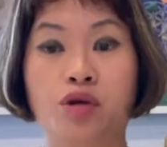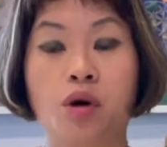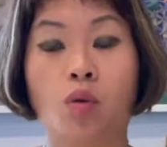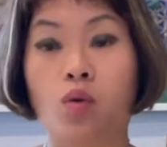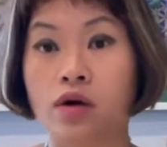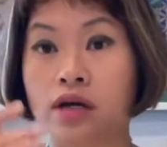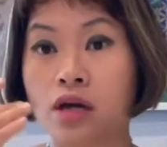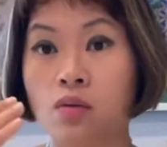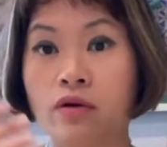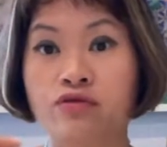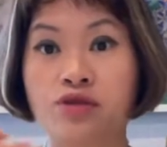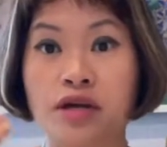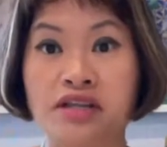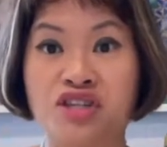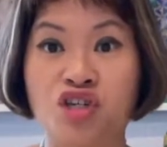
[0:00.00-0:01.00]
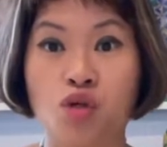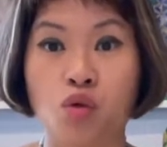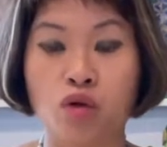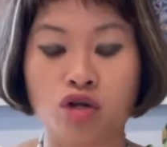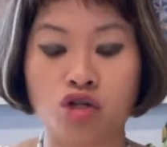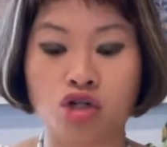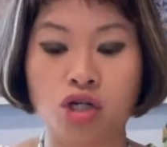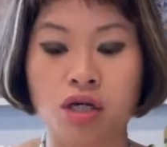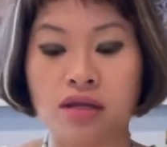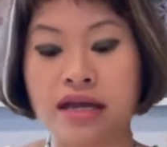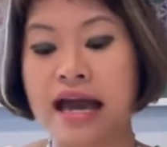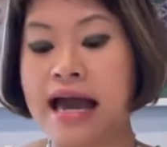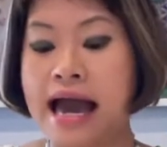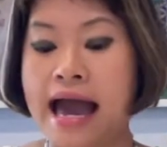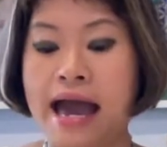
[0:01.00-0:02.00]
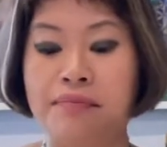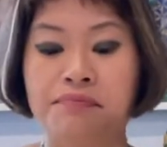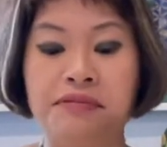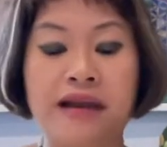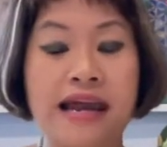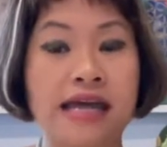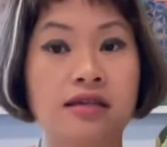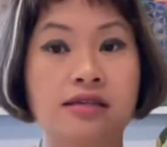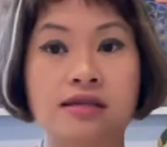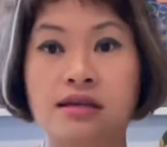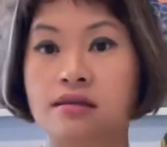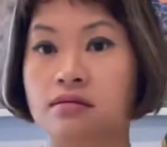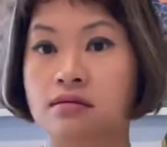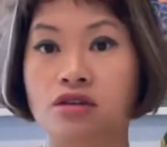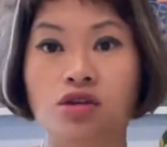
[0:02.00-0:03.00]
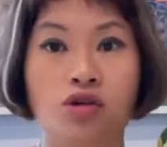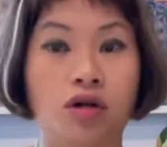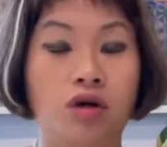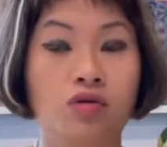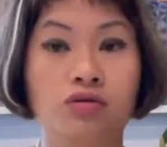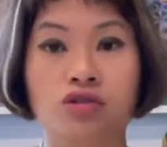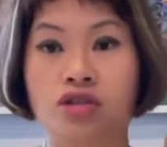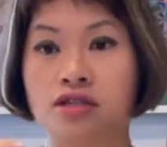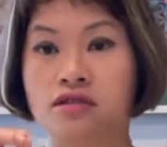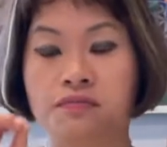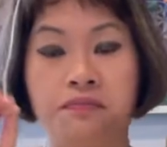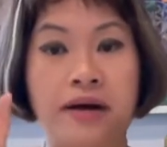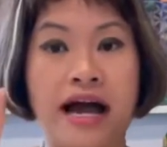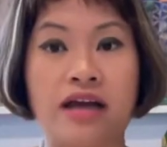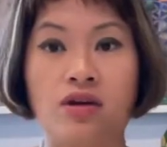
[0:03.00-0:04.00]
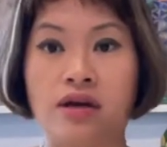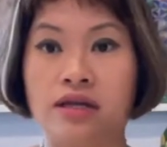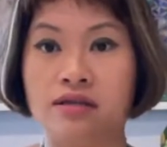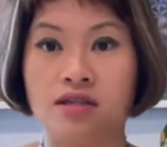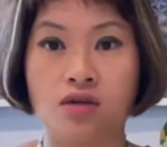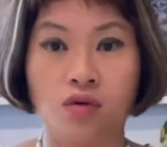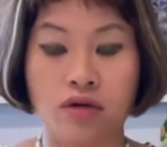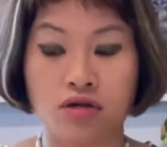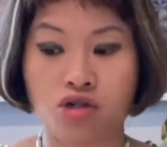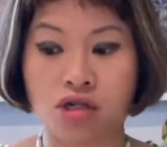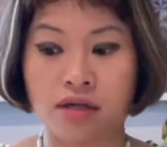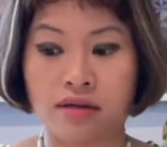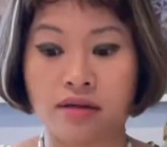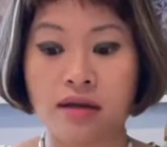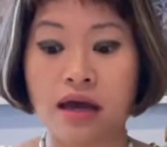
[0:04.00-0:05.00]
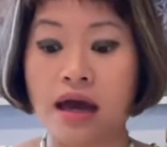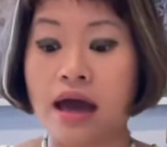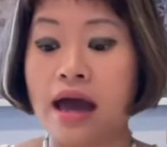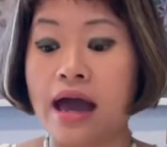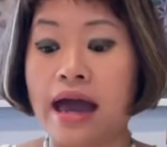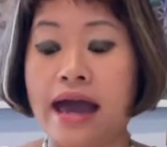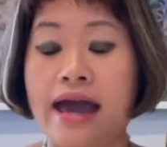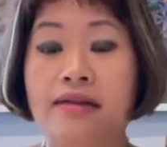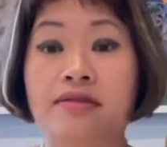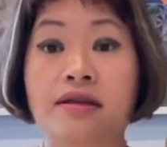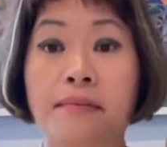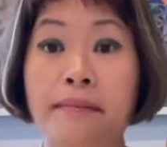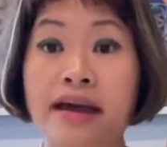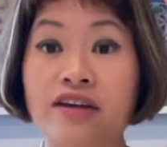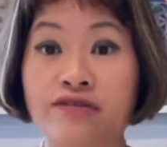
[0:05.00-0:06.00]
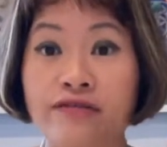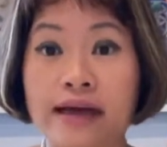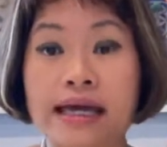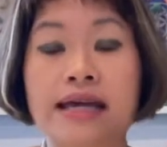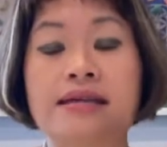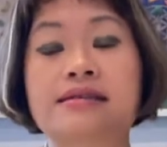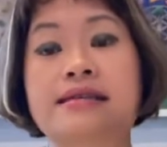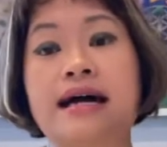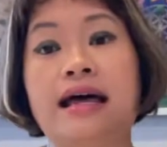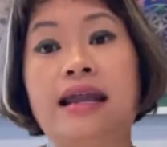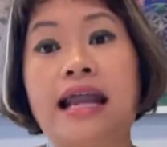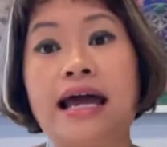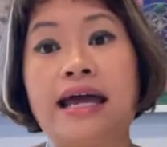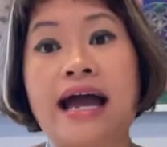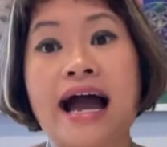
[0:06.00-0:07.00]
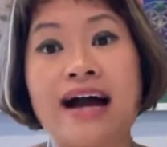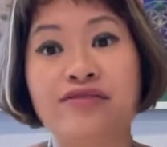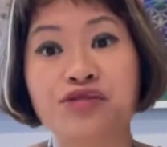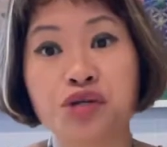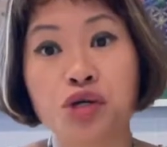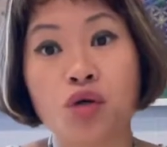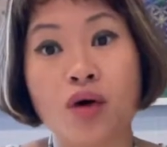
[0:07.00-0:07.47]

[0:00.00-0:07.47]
working with your intuition, and place it, just by your intuition. And the main thing is that, like, after you